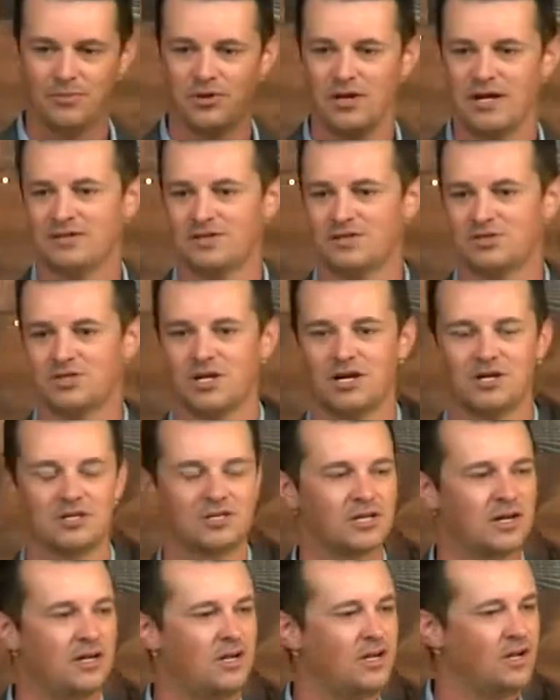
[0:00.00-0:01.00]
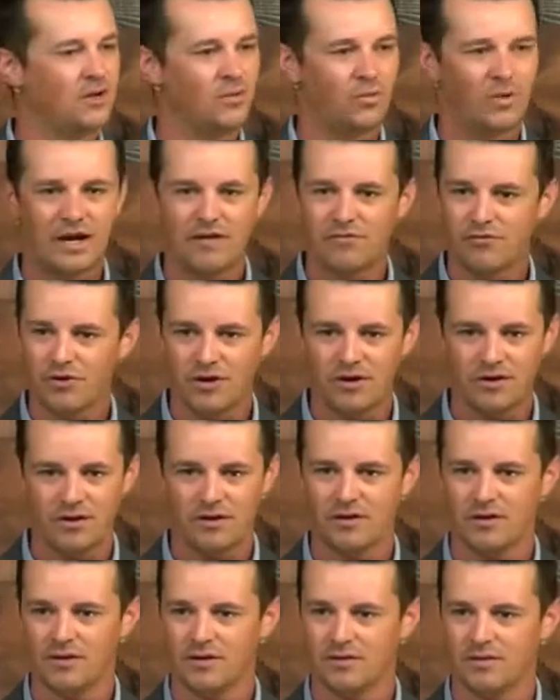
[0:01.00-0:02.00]
to plant a church, whatever, it,
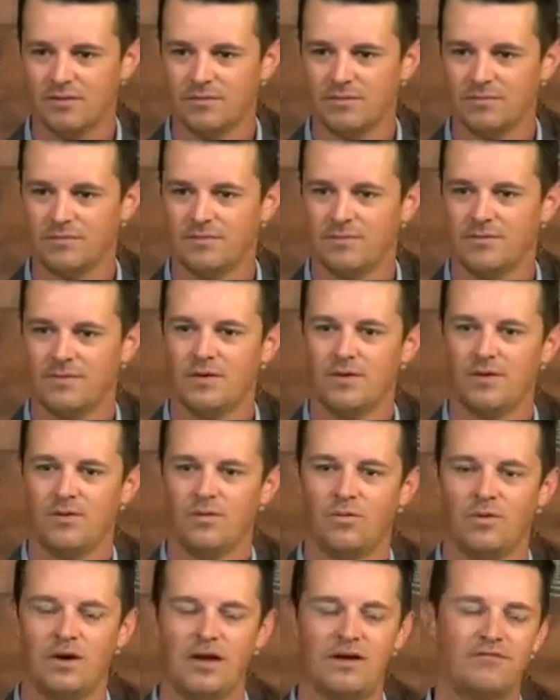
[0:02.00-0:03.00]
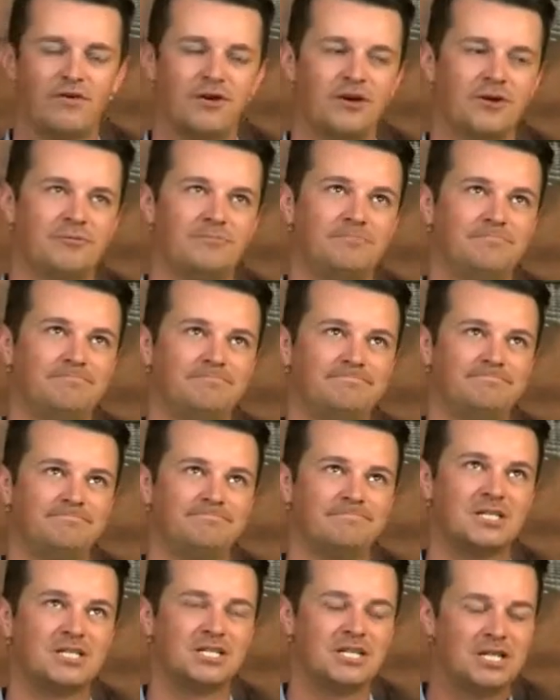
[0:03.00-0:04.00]
whatever
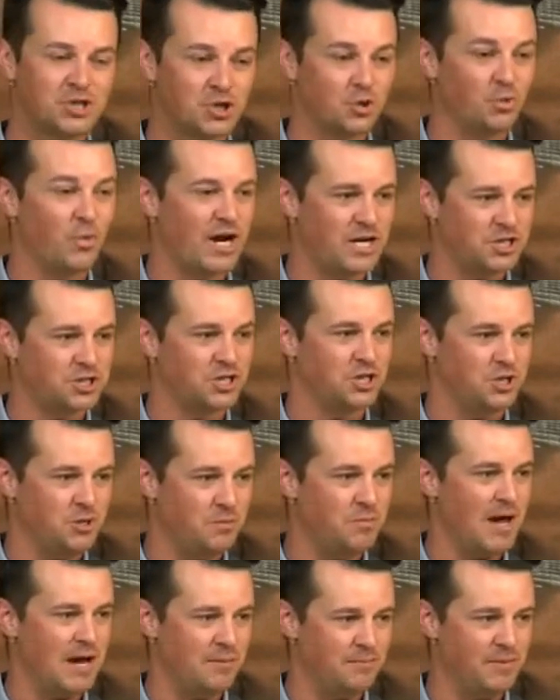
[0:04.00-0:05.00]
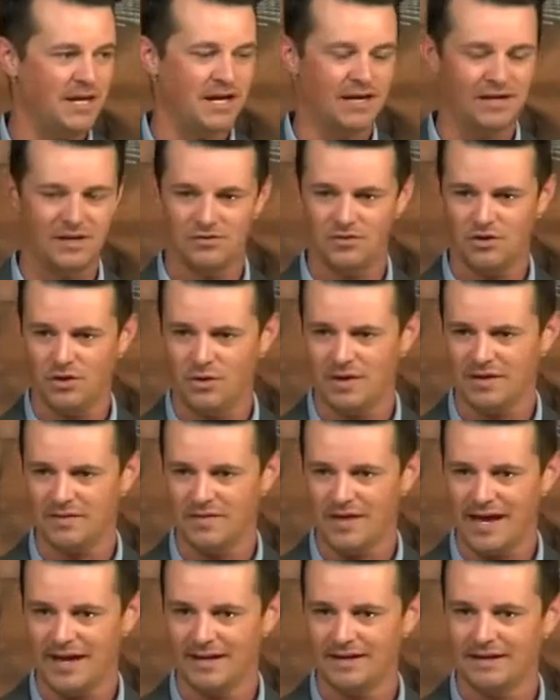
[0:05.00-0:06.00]
situation you may be in in doing
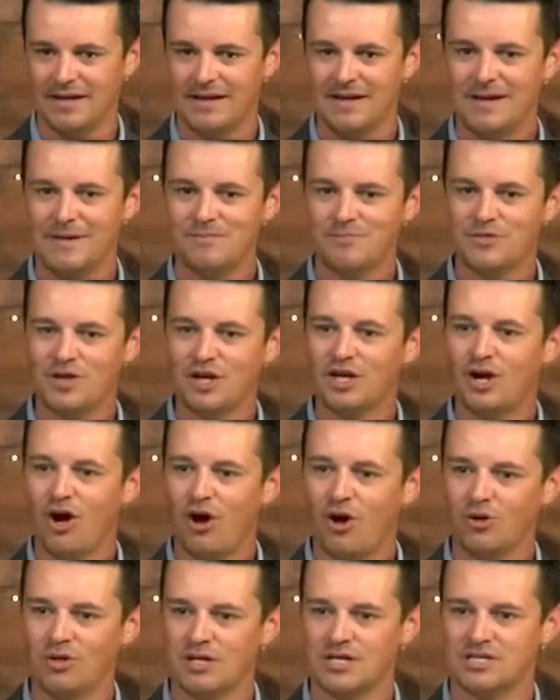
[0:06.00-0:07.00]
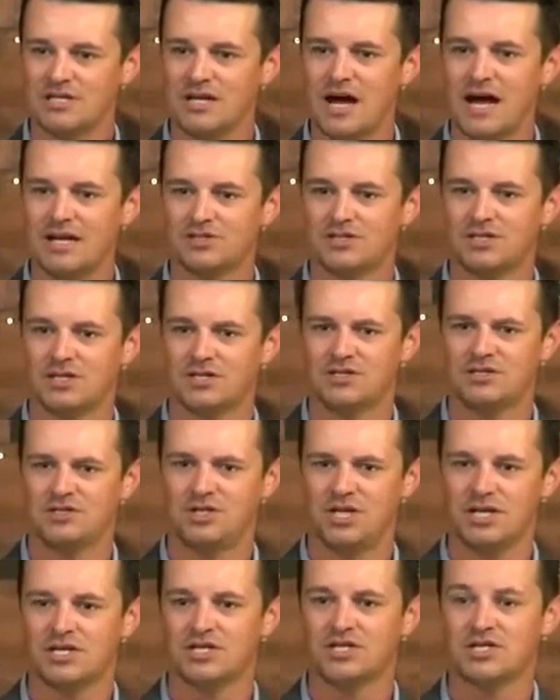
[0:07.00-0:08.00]
that, the goal is not to
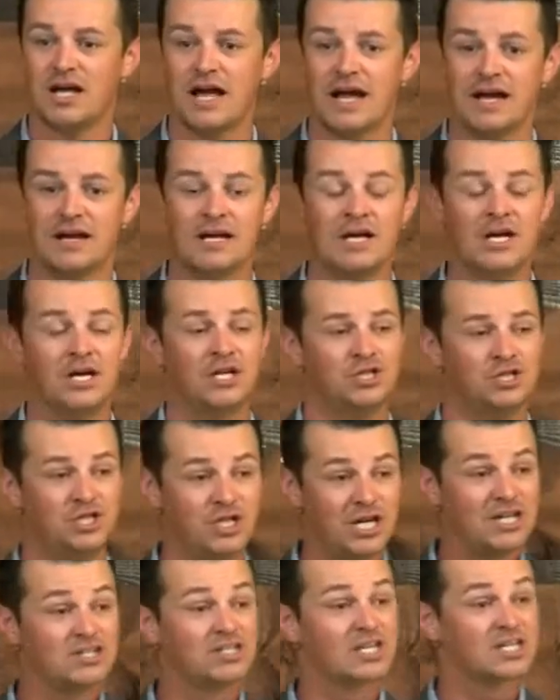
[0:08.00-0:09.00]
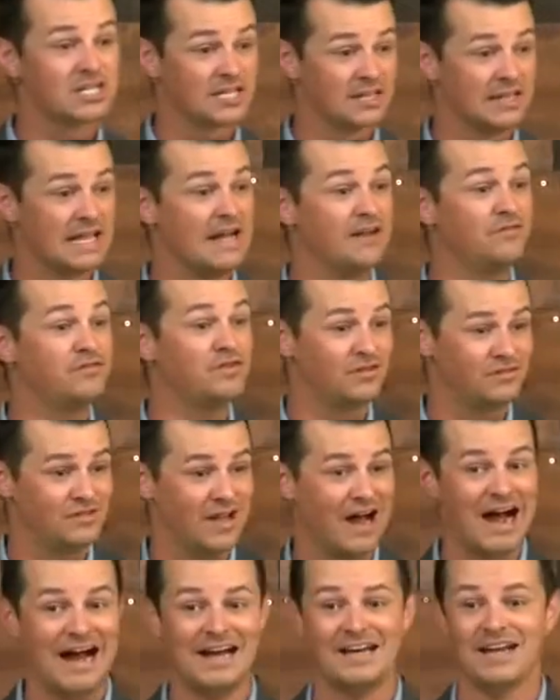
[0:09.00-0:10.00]
just say, Jesus lived,
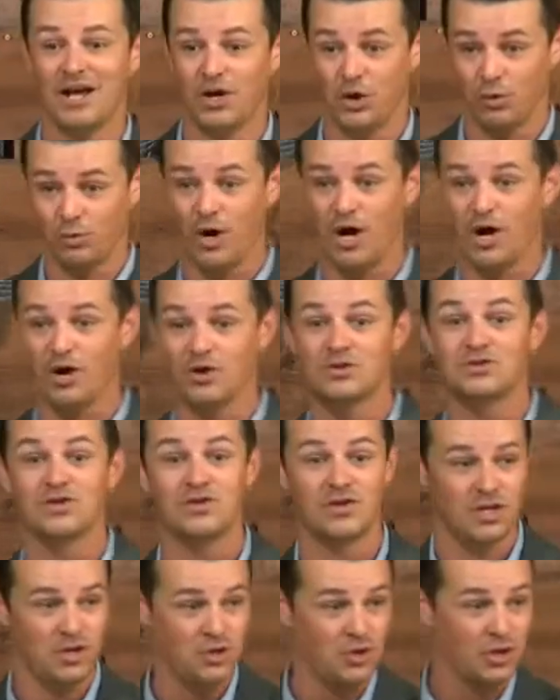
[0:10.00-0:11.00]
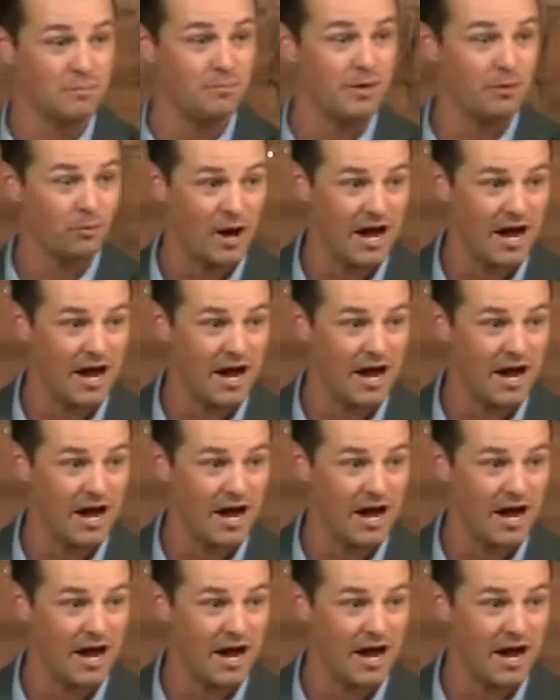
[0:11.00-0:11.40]
died, and arose so that you can be